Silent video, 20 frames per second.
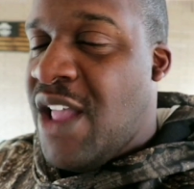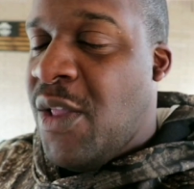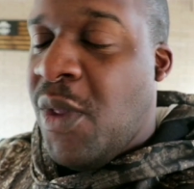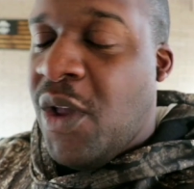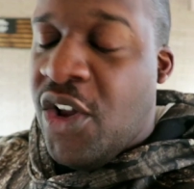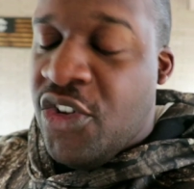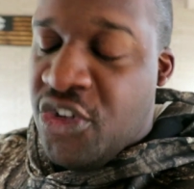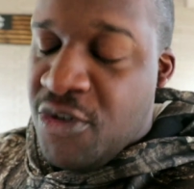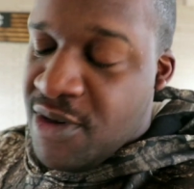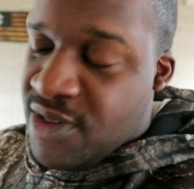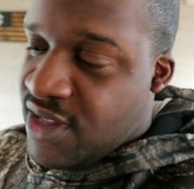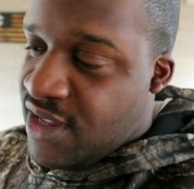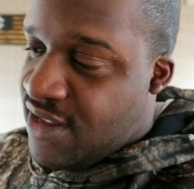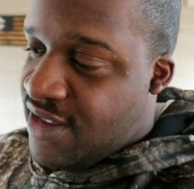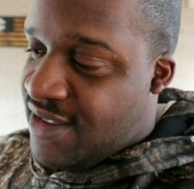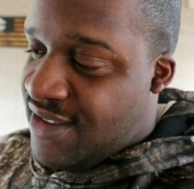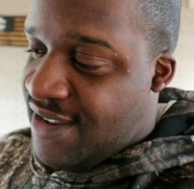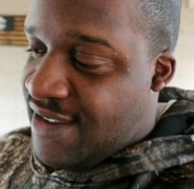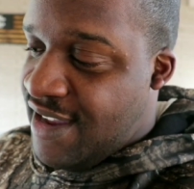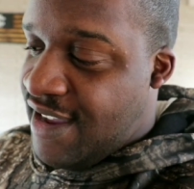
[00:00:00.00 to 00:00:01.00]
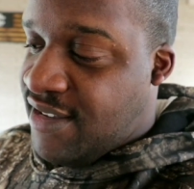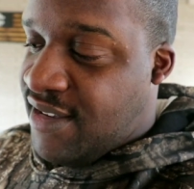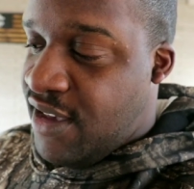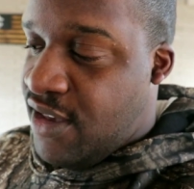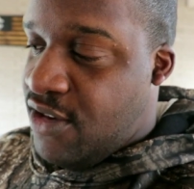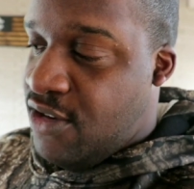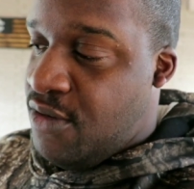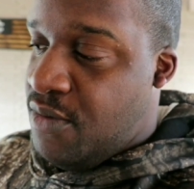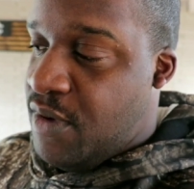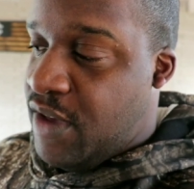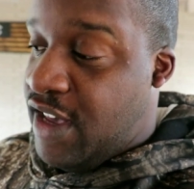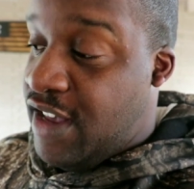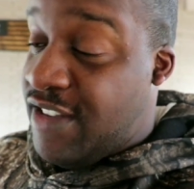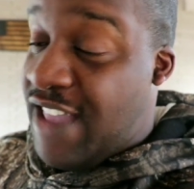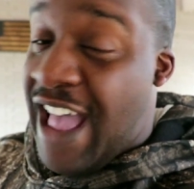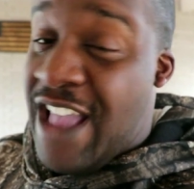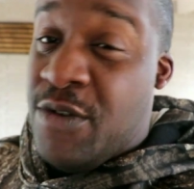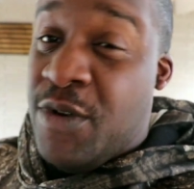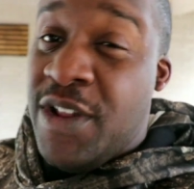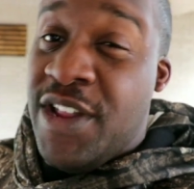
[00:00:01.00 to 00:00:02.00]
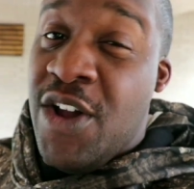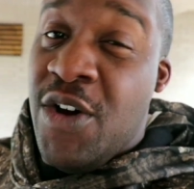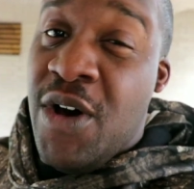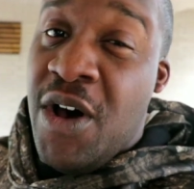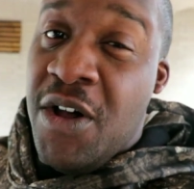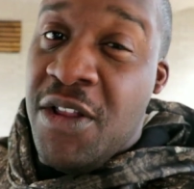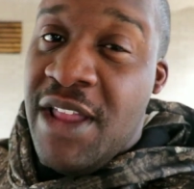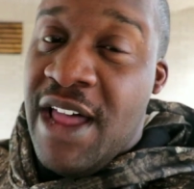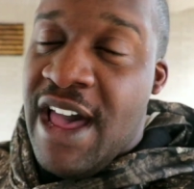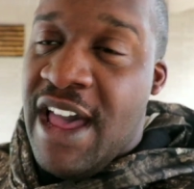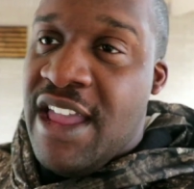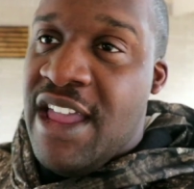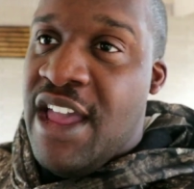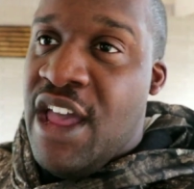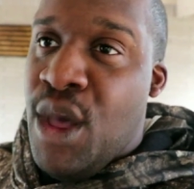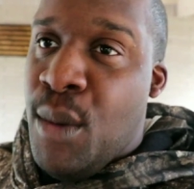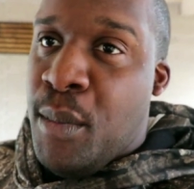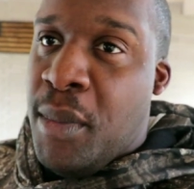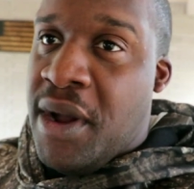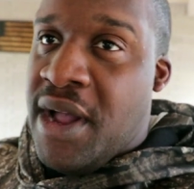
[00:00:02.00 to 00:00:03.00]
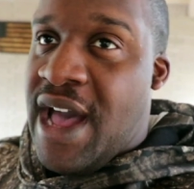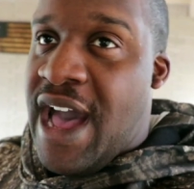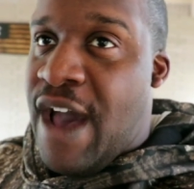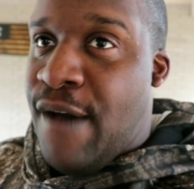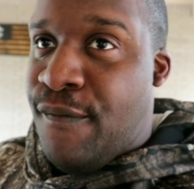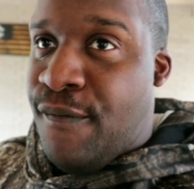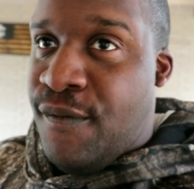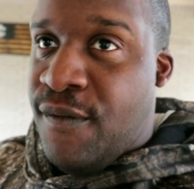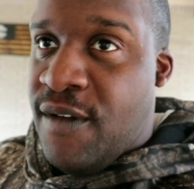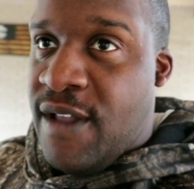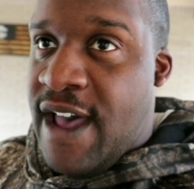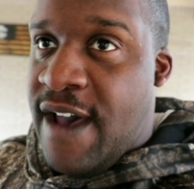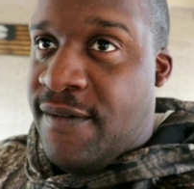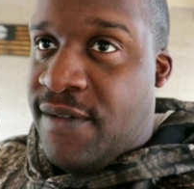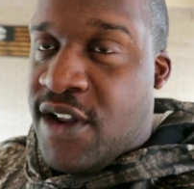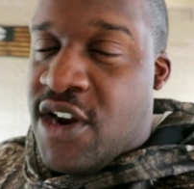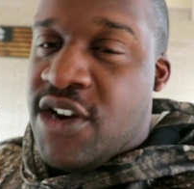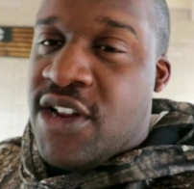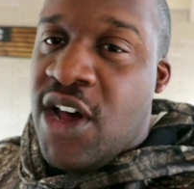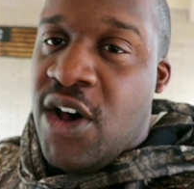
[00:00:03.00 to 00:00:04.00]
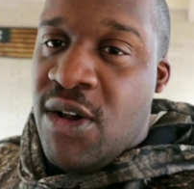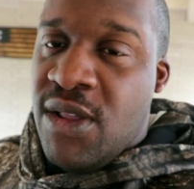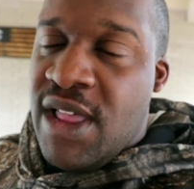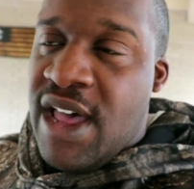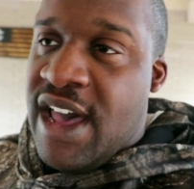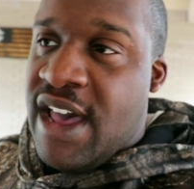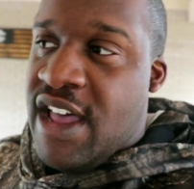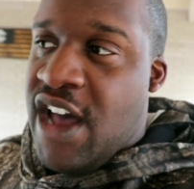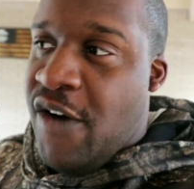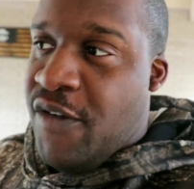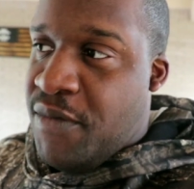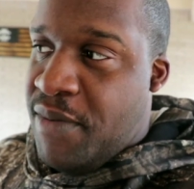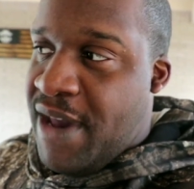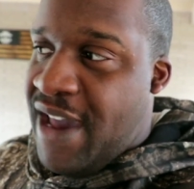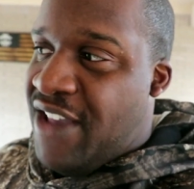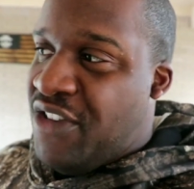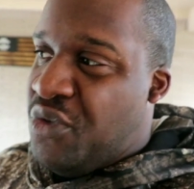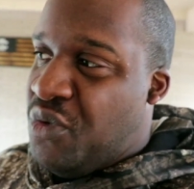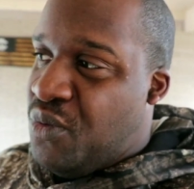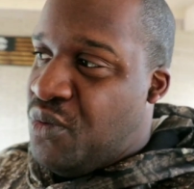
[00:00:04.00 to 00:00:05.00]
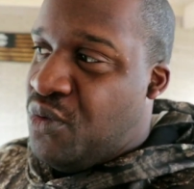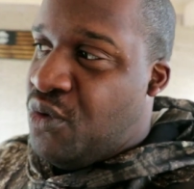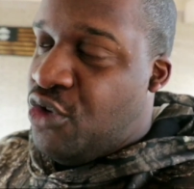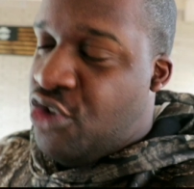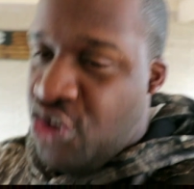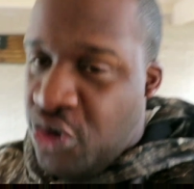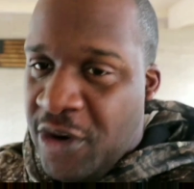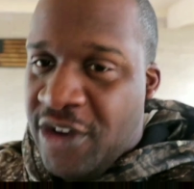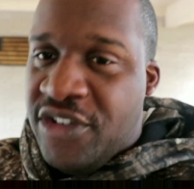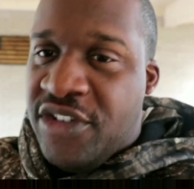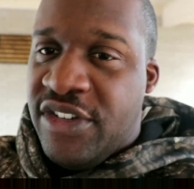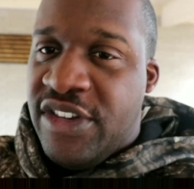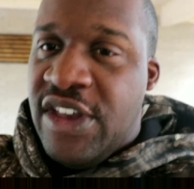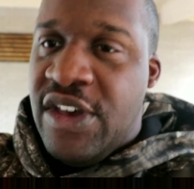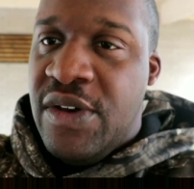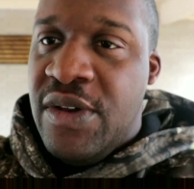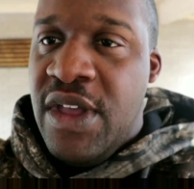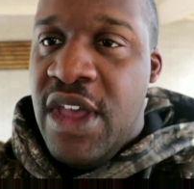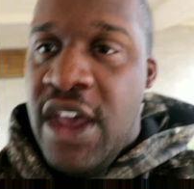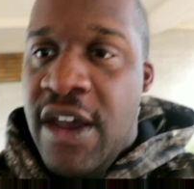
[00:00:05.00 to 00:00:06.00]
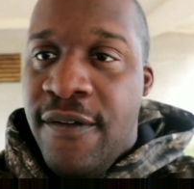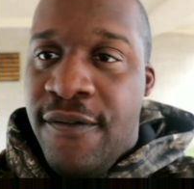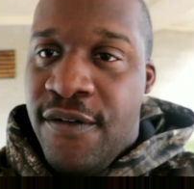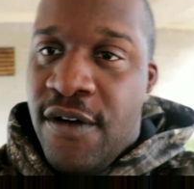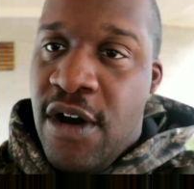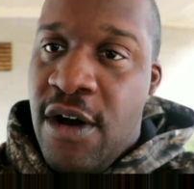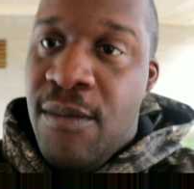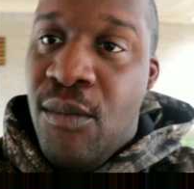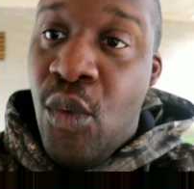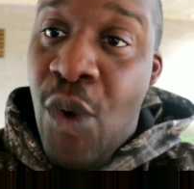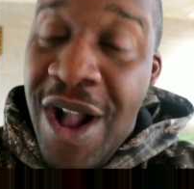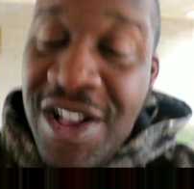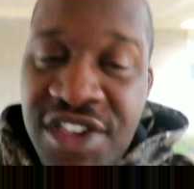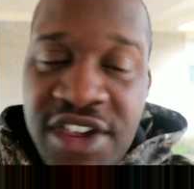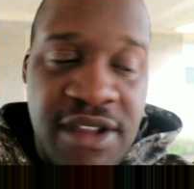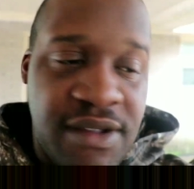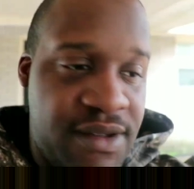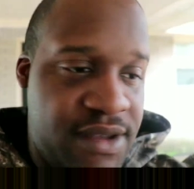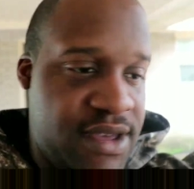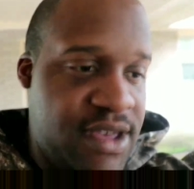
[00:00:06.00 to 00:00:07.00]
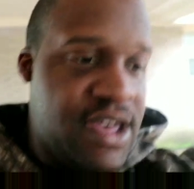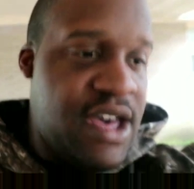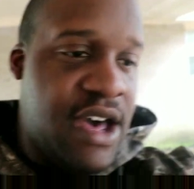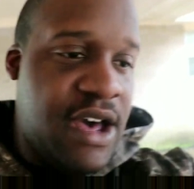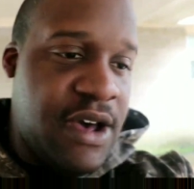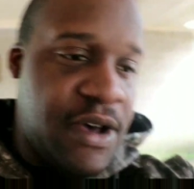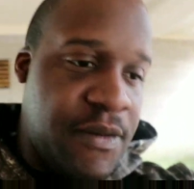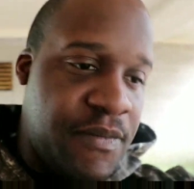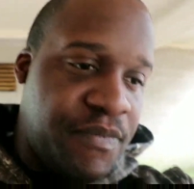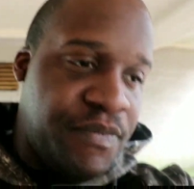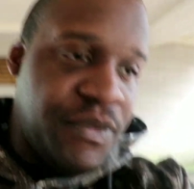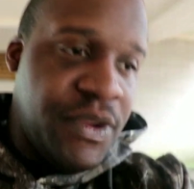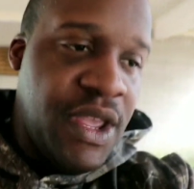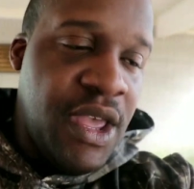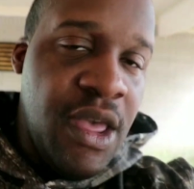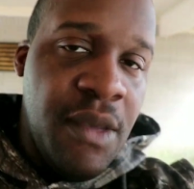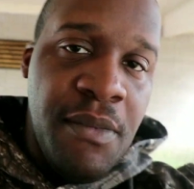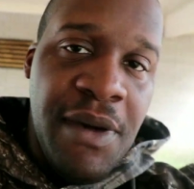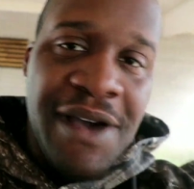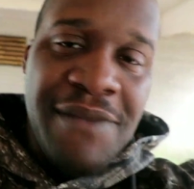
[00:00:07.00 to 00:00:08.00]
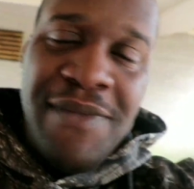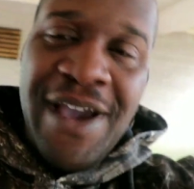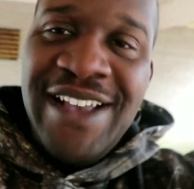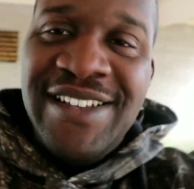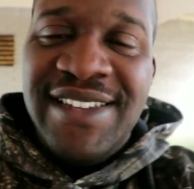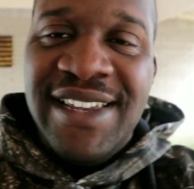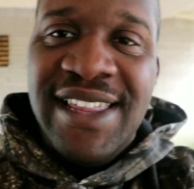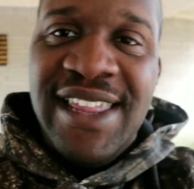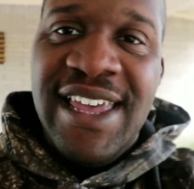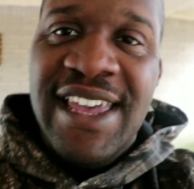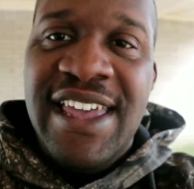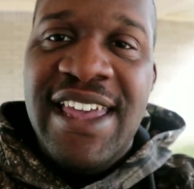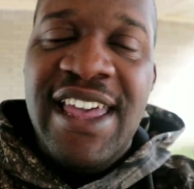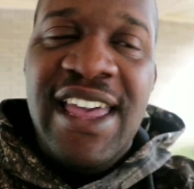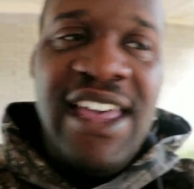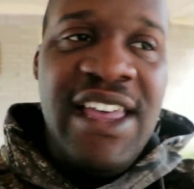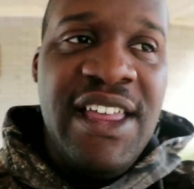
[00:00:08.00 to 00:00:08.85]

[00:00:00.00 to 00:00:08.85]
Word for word: I don't want to go too much into detail because I don't really know a whole lot, but I've I've learned a whole lot over the past two weeks or so from watching. Um, but basically,